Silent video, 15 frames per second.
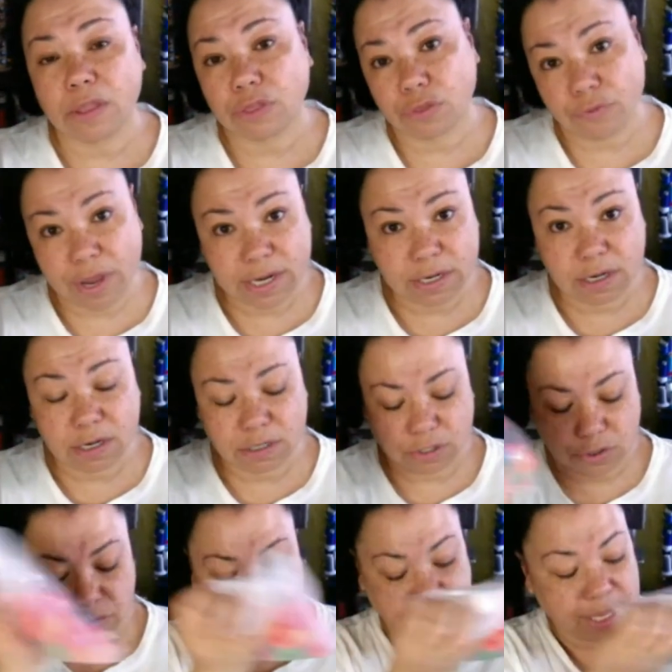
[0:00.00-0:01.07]
thread
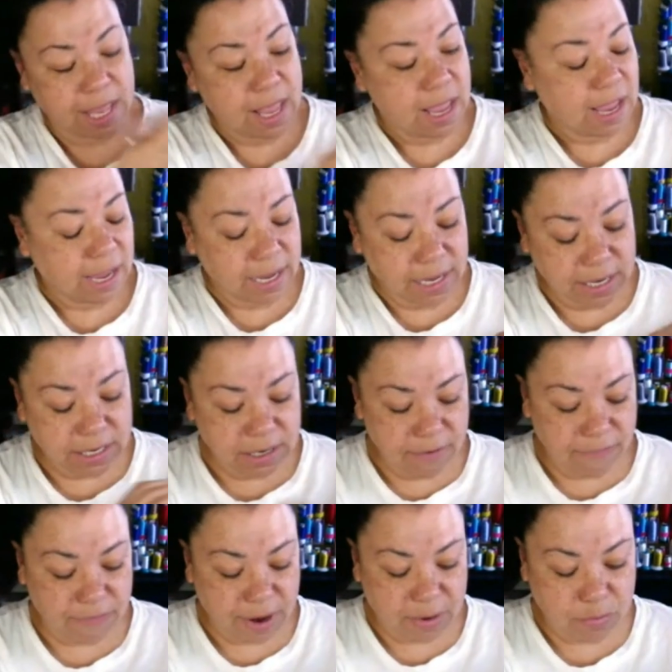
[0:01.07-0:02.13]
huggers, and
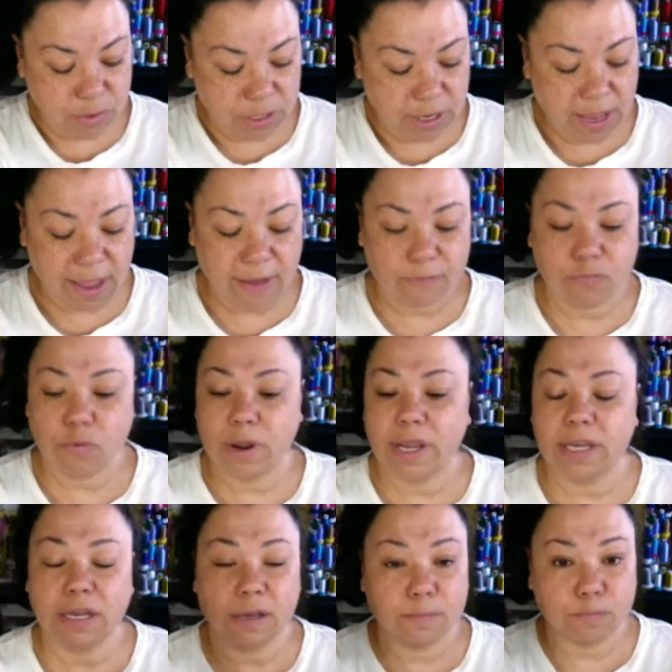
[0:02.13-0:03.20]
if I would have
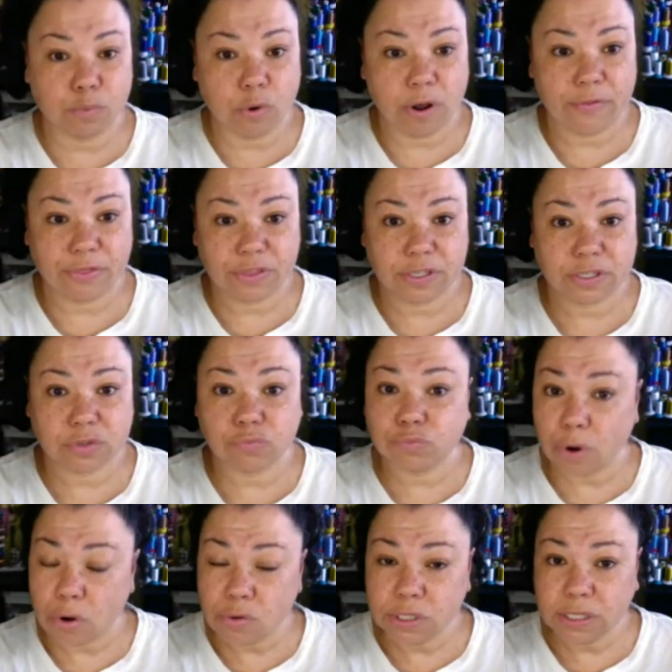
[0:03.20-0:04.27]
went and bought this
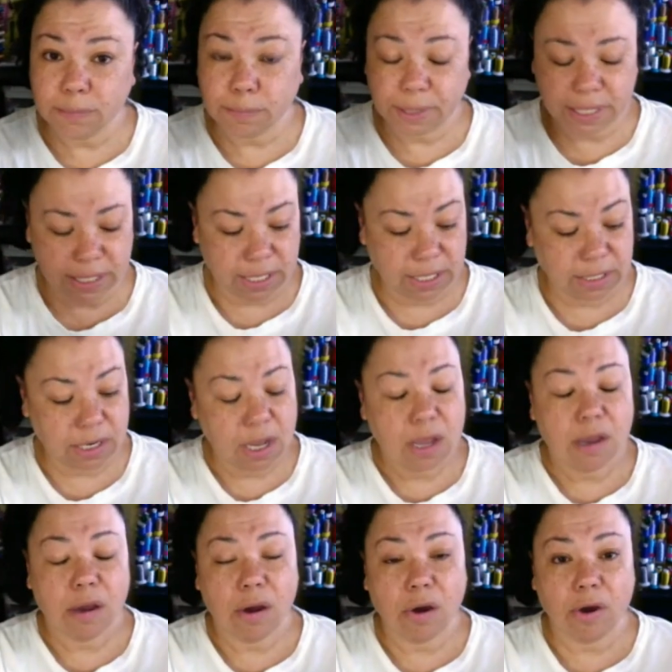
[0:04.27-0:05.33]
rolling pin
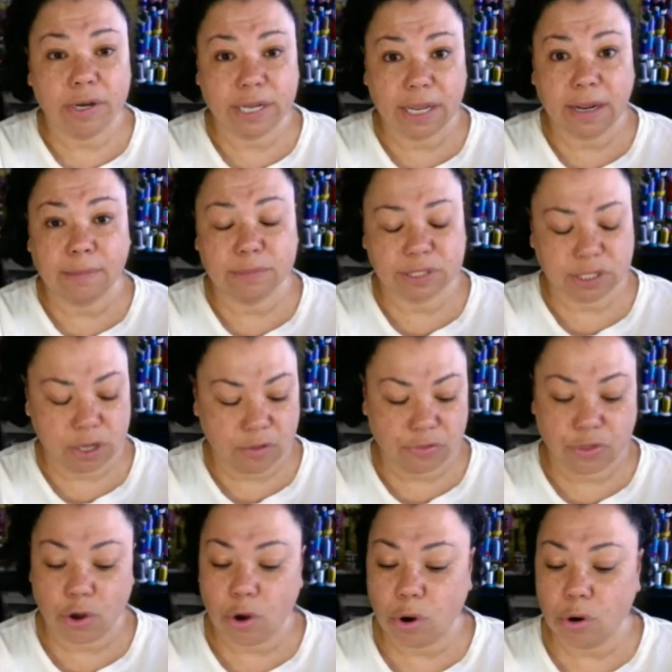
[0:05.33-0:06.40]
on Amazon,
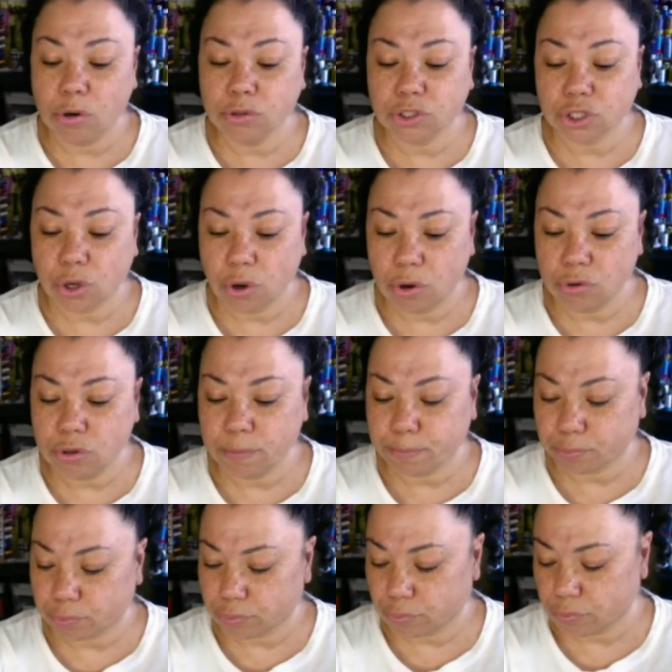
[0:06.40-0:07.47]
the whole total
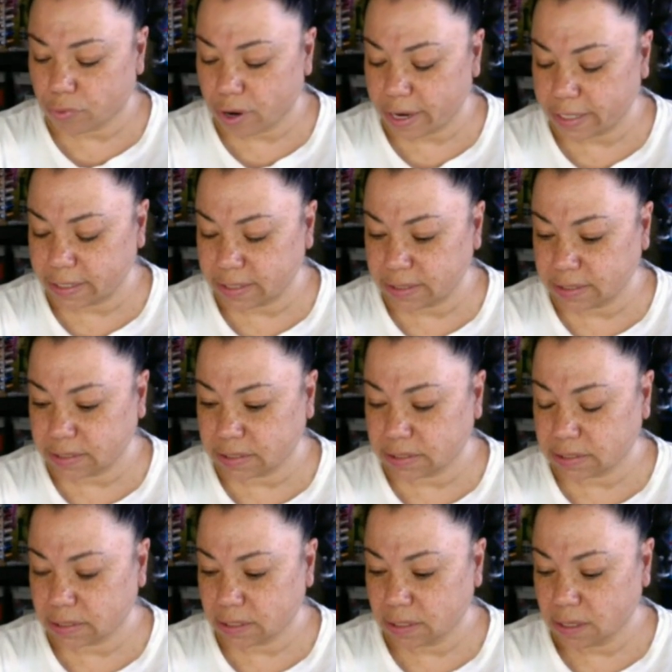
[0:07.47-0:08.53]

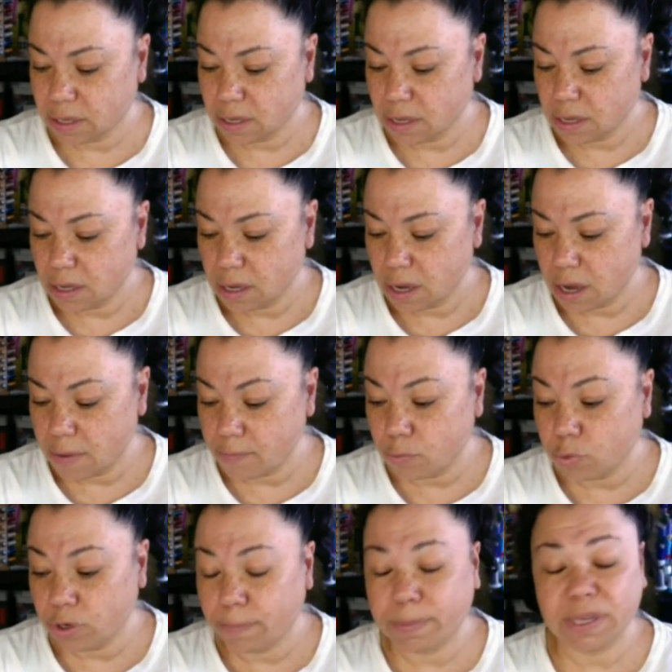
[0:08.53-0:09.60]
price
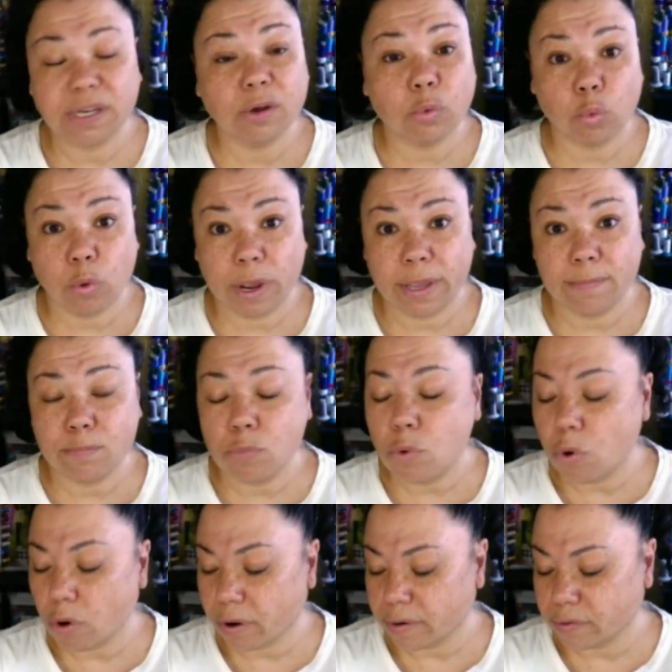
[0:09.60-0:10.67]
would have been way
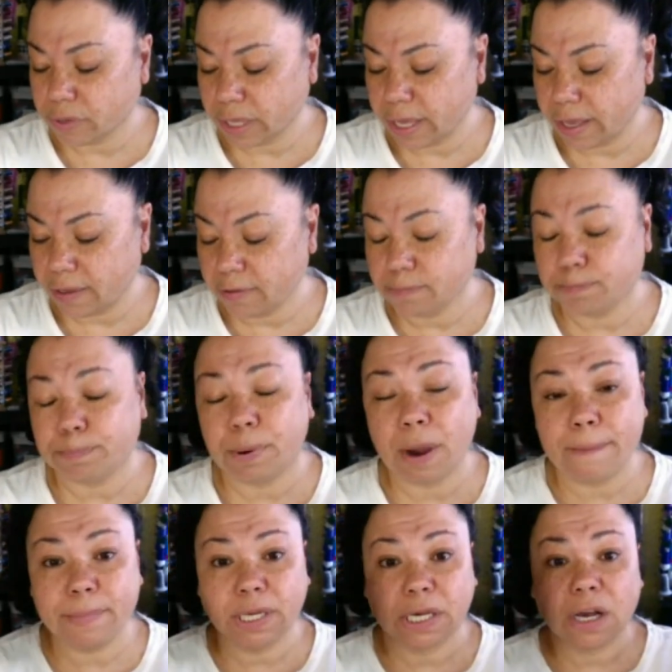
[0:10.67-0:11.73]
more, okay?
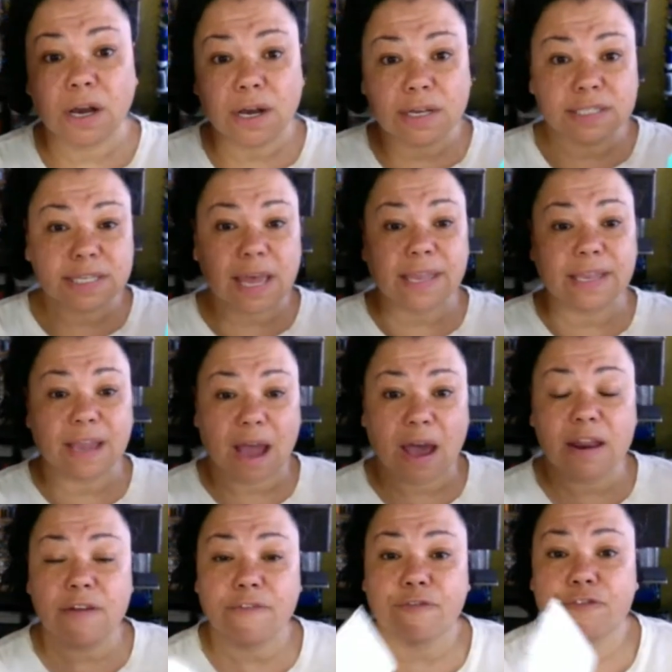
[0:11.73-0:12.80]
But because I
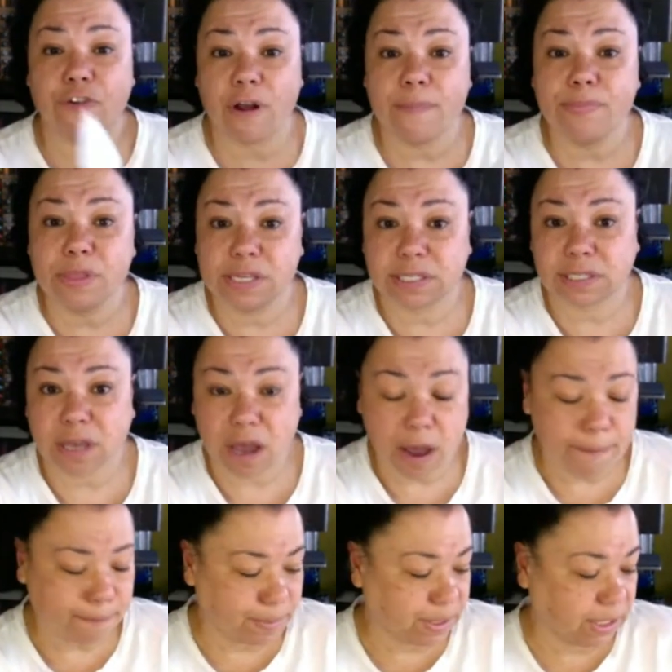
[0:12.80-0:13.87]
got it from this
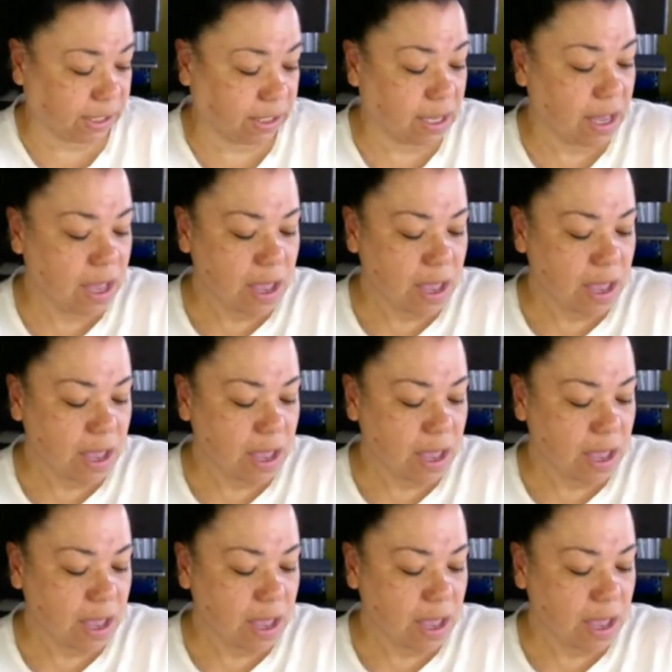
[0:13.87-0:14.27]
company,